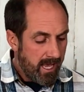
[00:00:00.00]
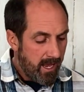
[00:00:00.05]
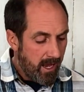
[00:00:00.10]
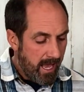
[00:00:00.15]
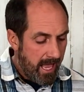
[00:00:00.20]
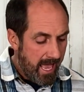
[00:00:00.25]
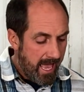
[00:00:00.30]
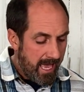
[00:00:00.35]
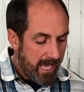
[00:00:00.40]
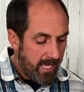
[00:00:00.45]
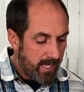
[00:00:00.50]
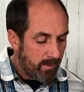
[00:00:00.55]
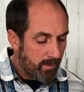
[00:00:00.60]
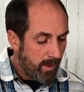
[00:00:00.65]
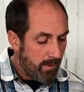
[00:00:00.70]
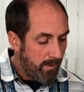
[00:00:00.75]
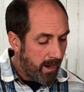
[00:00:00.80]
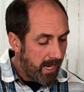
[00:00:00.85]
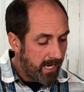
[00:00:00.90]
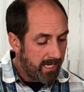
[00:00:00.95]
and we
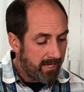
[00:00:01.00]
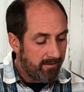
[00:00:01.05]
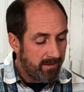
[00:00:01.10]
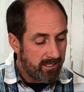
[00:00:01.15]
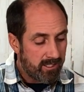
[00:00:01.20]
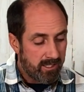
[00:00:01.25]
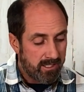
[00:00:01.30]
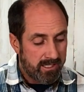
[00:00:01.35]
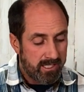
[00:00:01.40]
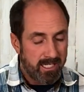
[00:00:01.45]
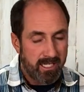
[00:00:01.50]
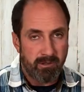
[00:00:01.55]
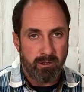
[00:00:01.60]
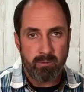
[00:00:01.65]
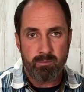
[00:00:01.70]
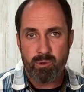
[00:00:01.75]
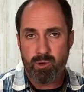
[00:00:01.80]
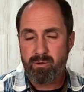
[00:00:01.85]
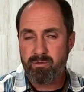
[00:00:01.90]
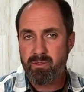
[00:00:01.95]
might even just need to
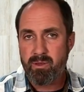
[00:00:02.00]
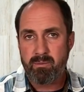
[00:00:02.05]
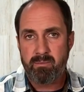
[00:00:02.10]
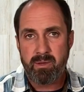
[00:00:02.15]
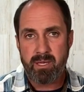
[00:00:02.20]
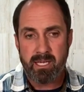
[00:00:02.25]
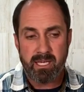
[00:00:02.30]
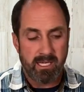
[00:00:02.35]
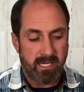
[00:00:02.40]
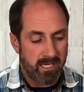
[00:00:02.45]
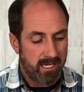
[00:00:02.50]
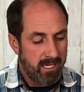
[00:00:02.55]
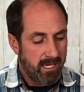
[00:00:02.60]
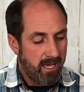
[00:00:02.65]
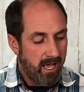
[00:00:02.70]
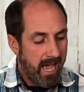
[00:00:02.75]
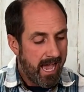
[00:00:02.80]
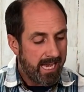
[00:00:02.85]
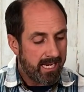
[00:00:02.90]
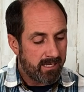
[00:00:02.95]
remove the big
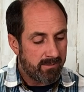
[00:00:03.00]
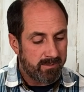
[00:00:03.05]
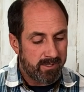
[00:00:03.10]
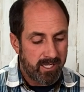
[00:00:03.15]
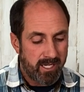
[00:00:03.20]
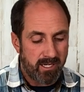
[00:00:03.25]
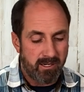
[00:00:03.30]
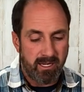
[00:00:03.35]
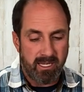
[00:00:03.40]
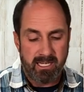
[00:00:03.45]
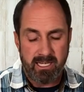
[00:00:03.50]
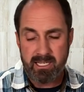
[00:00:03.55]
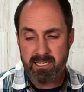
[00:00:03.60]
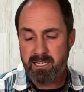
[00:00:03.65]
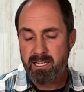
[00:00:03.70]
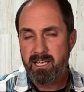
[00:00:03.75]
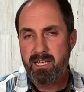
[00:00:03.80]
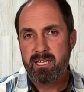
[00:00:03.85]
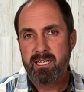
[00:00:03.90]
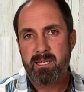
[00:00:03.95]
items that are in it
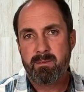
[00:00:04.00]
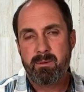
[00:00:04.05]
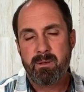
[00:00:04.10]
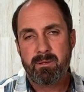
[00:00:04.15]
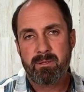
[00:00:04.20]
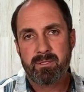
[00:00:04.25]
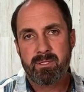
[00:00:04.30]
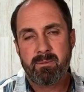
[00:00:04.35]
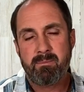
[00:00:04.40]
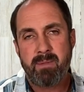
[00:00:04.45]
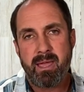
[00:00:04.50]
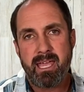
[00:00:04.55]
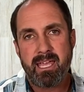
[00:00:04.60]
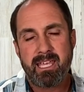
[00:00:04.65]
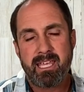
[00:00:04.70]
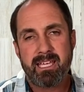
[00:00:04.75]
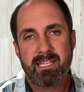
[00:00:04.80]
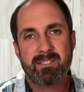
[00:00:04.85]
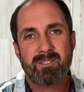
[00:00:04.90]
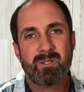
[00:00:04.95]
to be able to
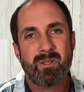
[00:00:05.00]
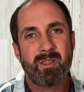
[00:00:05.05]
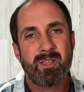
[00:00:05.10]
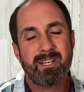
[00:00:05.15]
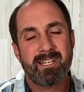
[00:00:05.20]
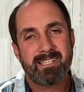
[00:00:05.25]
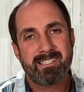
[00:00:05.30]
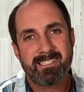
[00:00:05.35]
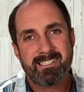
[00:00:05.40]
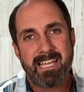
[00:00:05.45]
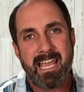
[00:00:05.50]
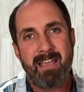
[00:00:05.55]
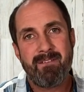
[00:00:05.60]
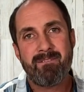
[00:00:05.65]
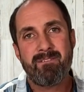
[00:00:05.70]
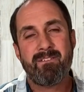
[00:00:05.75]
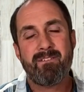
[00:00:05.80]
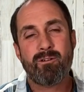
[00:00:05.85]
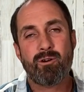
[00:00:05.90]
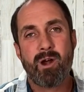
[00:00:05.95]
make it so that it's safe
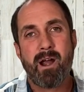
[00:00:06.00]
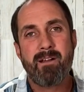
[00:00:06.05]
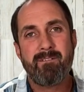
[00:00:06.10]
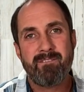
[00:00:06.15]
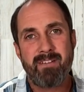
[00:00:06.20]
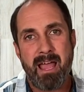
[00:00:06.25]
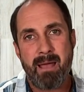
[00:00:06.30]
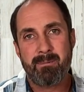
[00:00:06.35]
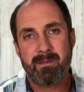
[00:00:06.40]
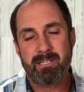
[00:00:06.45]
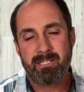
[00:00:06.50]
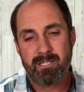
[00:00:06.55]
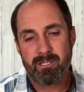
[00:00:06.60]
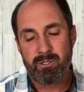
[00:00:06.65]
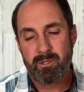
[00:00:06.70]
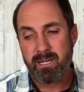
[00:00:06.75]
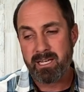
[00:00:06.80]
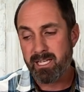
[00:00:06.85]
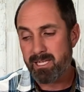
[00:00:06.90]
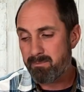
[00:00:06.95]
for our family to
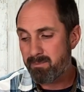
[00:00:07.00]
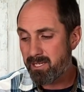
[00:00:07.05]
drink.